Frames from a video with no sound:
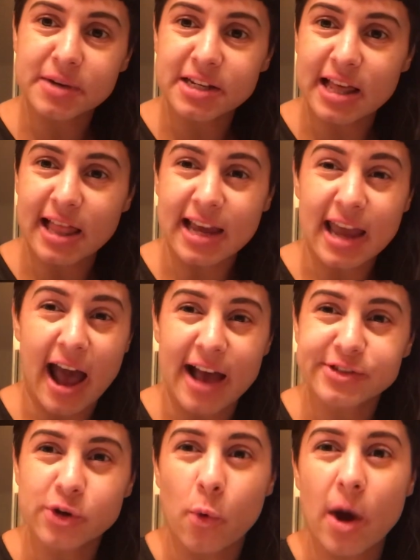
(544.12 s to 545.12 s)
me to like
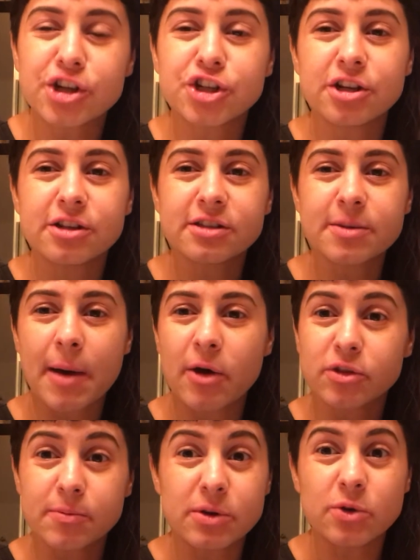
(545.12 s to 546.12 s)
ask questions
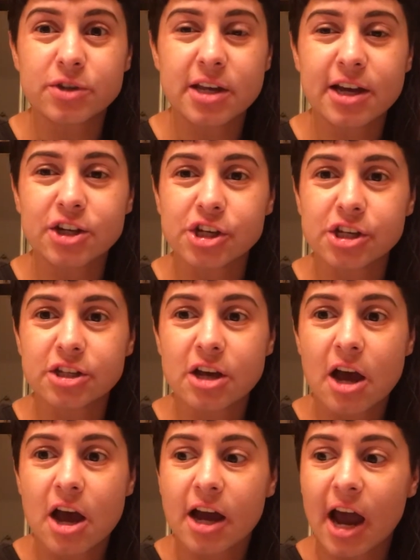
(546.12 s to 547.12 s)
about the music, just
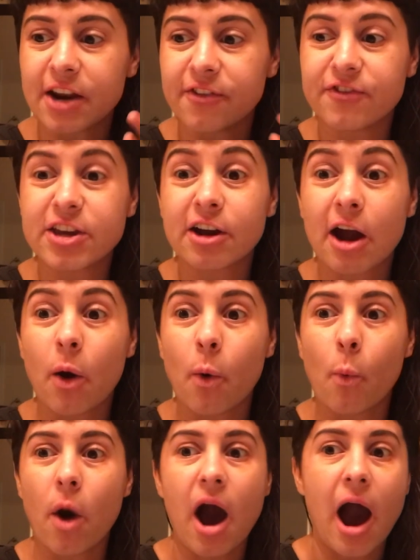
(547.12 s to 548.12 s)
kind of figure out
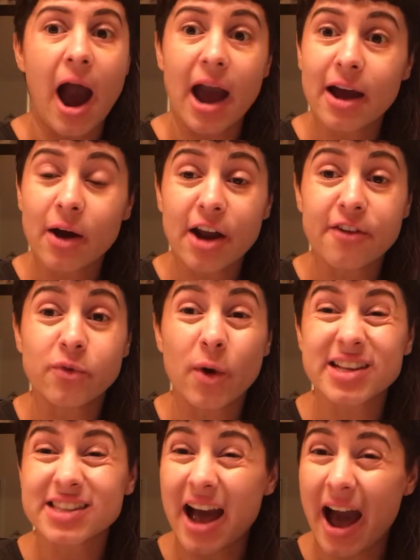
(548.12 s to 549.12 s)
what kind of
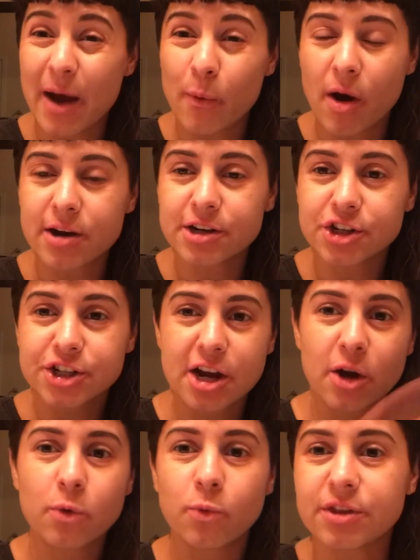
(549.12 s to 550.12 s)
voice I wanted to
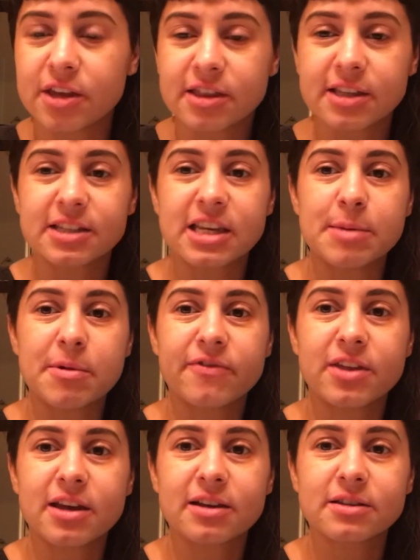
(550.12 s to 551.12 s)
share within the scheme of
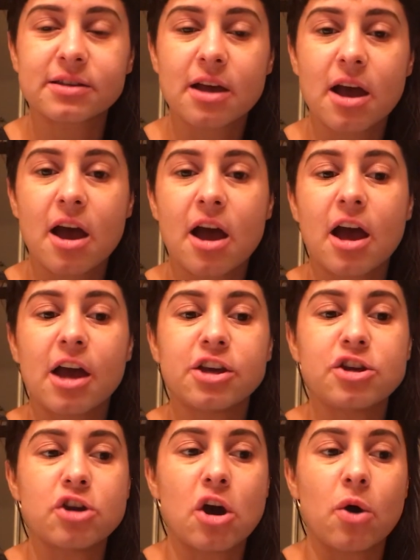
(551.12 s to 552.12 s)
things,
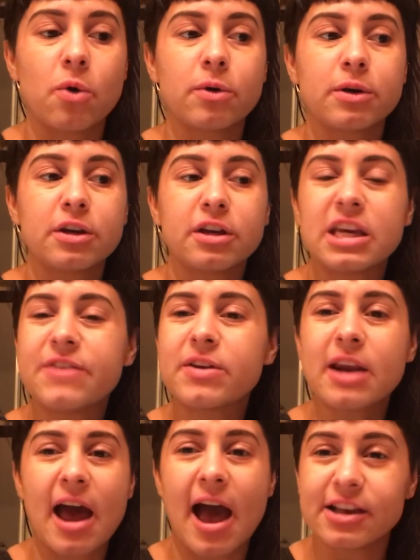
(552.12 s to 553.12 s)
you know,
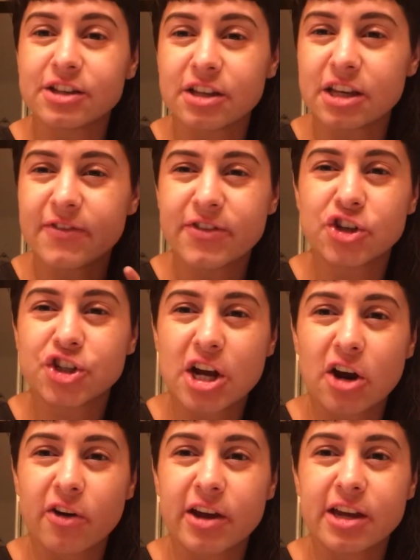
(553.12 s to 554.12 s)
even
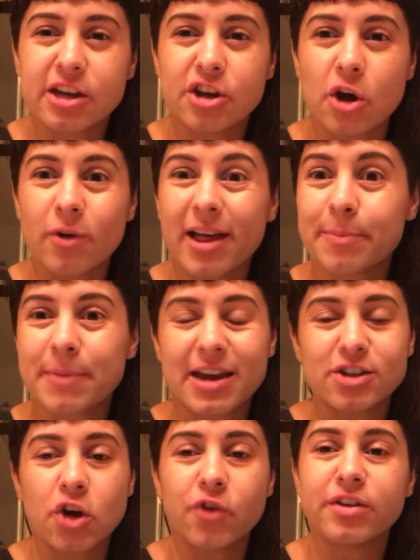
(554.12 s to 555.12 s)
sharing, you know, like
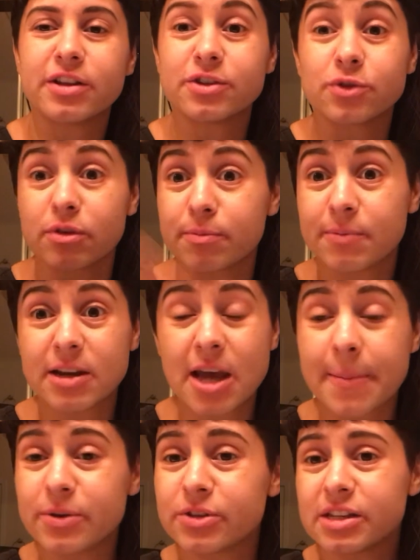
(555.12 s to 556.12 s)
Beethoven's or
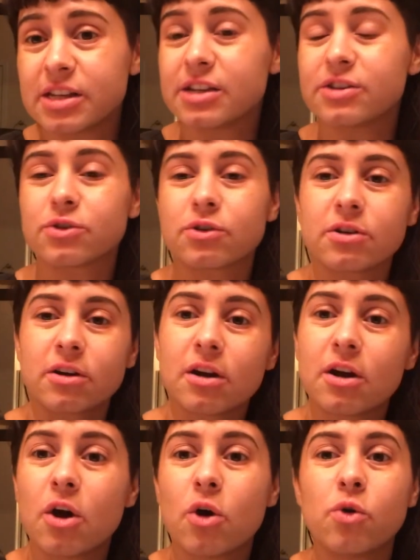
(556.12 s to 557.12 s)
Debussy's or
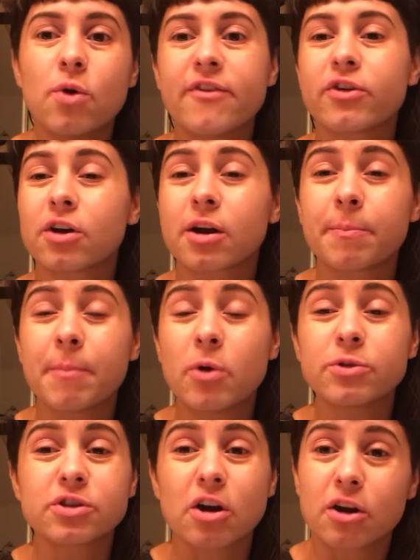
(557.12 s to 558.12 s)
whoever,
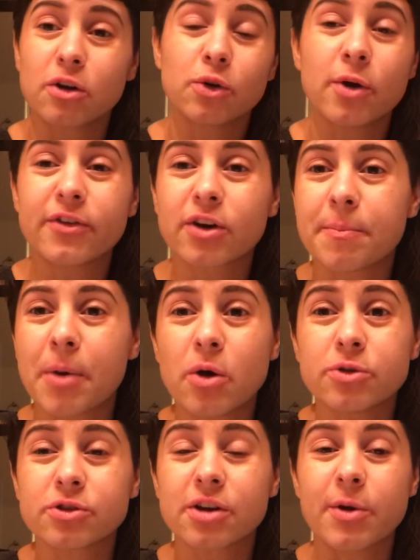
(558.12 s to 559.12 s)
Mozart or whoever
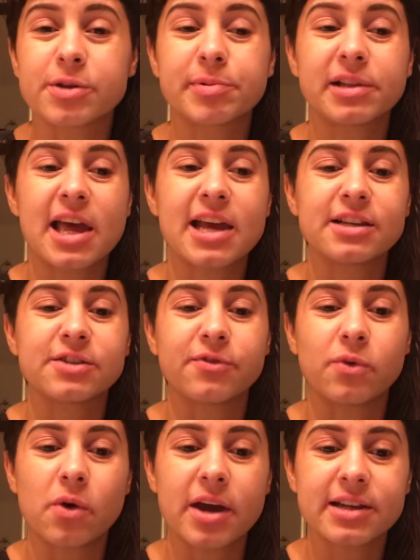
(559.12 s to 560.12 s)
composer I was playing's
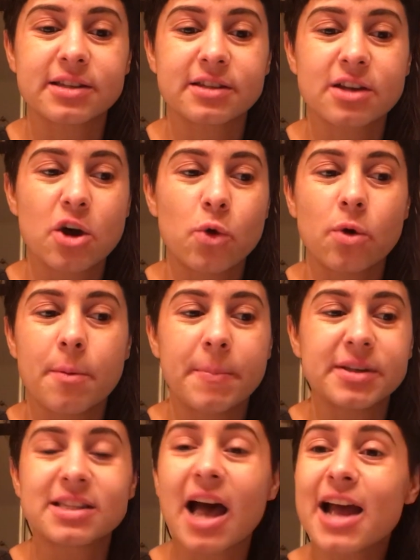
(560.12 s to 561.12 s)
voice,
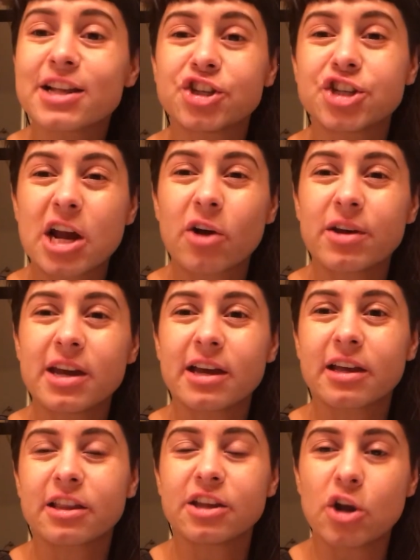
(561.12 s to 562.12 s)
besides
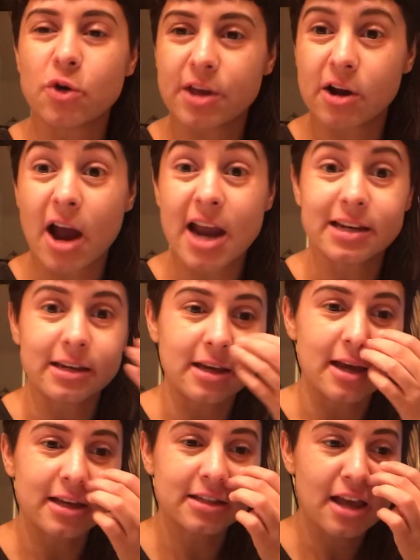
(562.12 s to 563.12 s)
sharing, you know, their
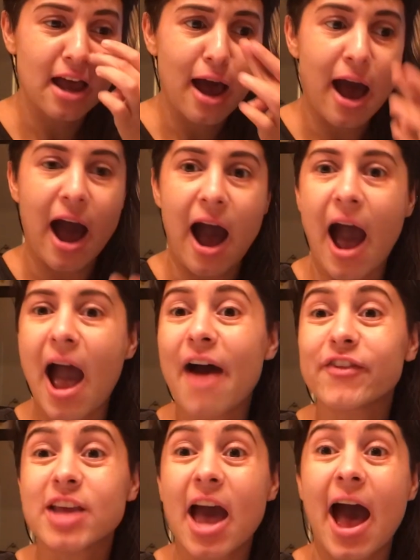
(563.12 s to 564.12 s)
ideas, I
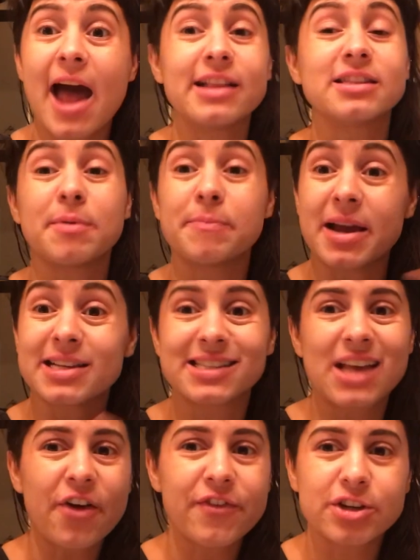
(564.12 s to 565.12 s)
have to add some of
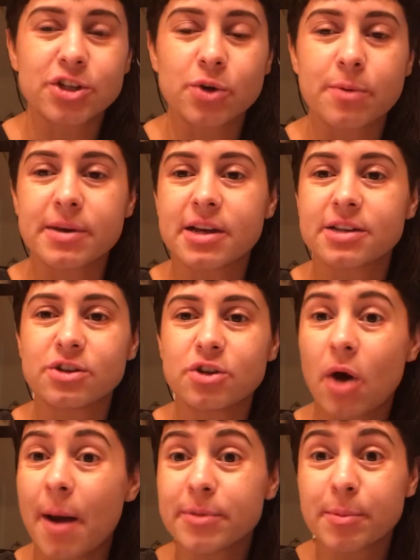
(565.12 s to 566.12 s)
myself into it, because, you know,
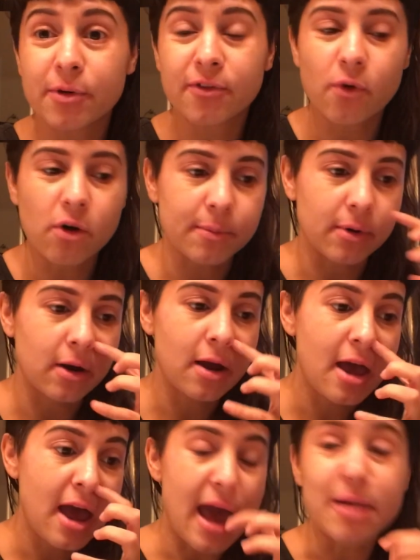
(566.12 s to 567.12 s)
I'm the performer.
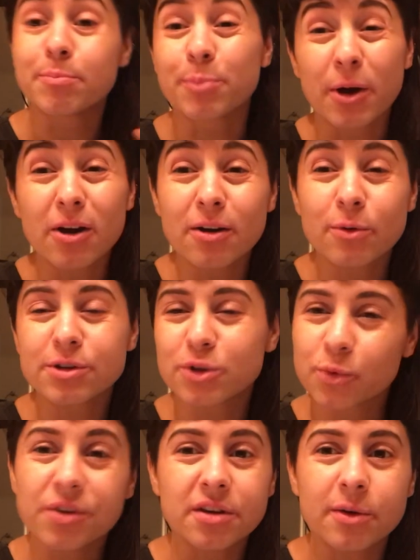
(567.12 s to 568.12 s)
And Bert was
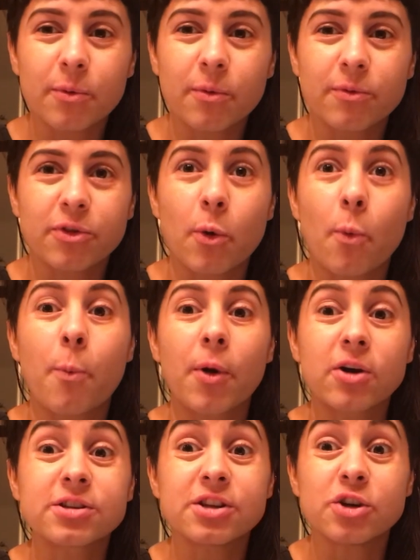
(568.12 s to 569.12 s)
the
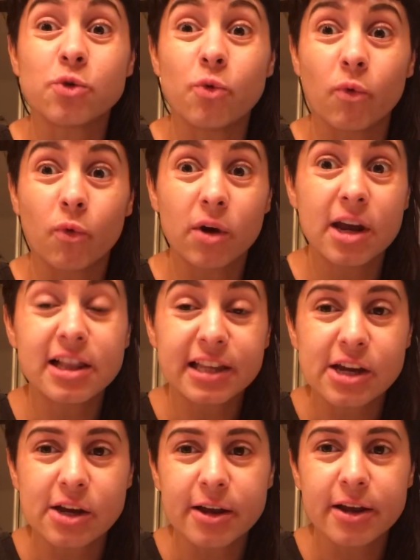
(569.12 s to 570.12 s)
person who
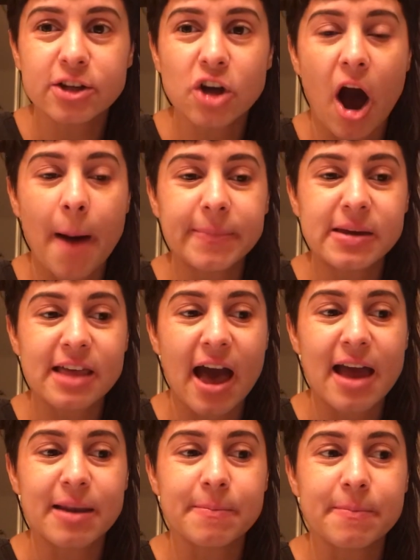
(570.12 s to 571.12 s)
really taught me
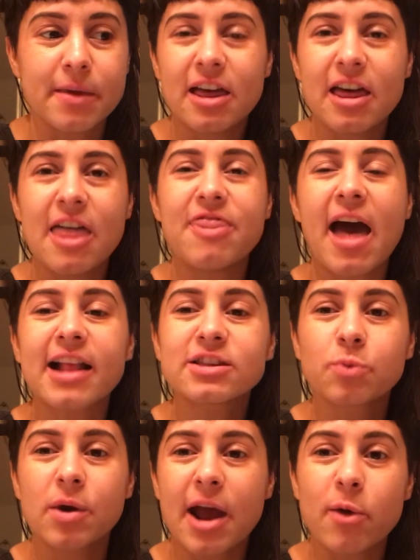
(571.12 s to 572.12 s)
that. And
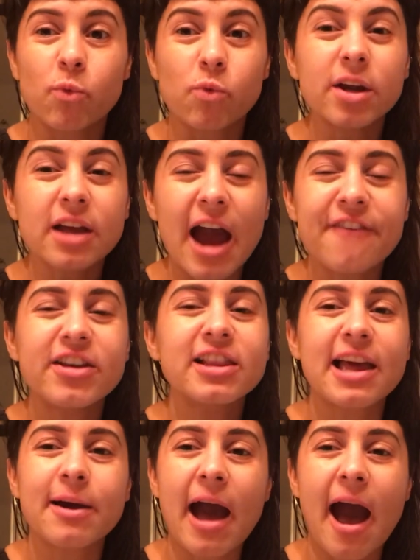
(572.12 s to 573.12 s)
that's when I feel
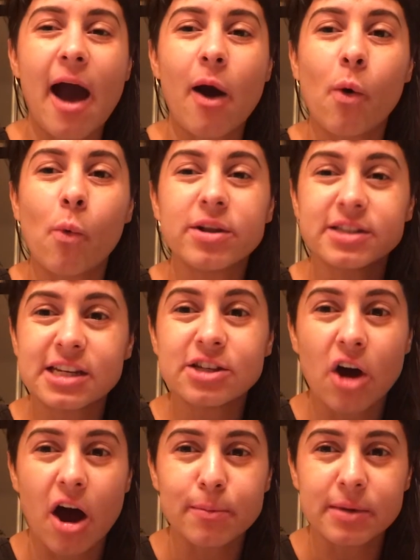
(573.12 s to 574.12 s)
like once he
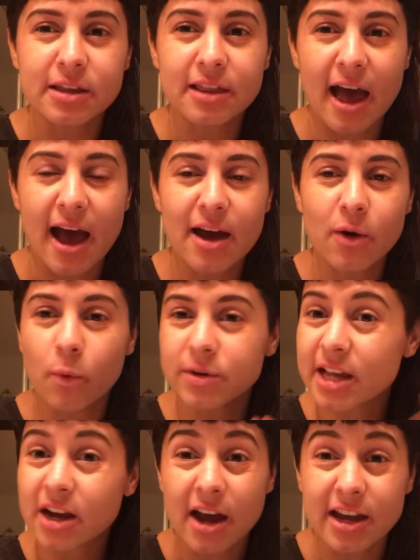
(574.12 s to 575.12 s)
taught me that, or once
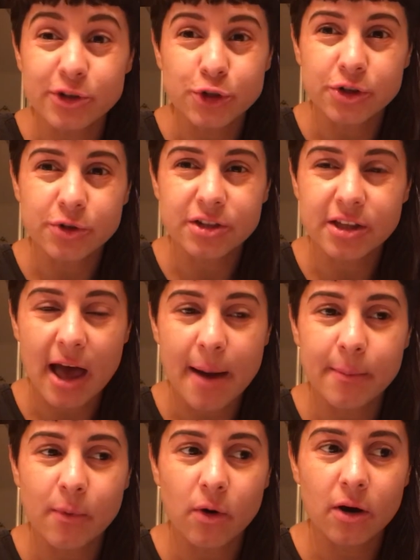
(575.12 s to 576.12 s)
I got introduced to
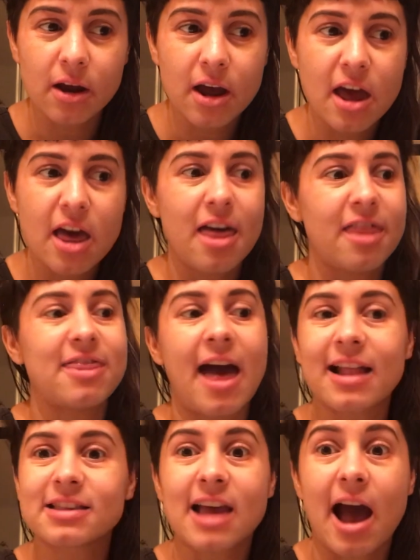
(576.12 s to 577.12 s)
that more,
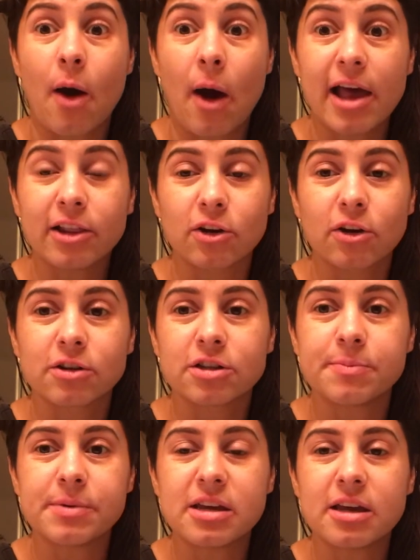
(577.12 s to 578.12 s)
that's how I learned
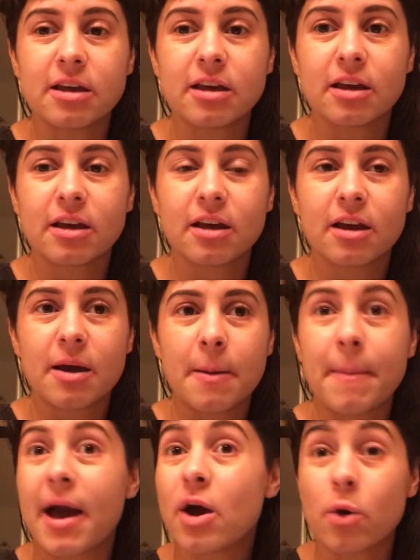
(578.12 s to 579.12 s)
to be
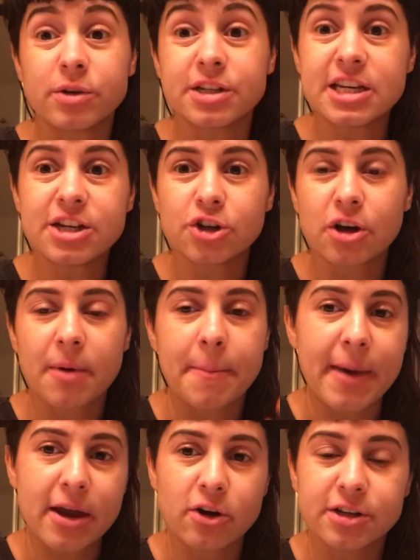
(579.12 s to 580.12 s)
my own teacher, a
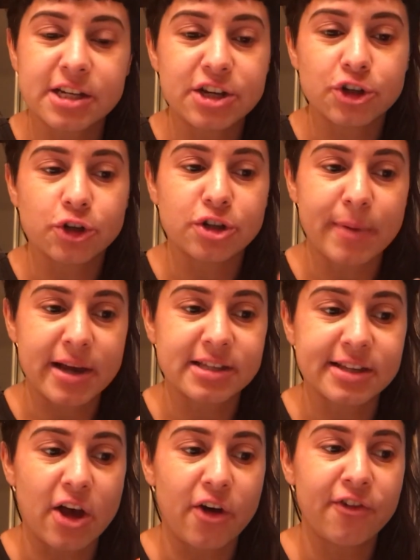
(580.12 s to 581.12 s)
better teacher to
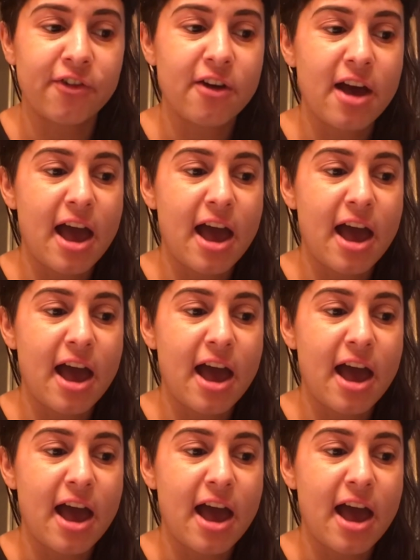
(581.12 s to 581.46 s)
myself,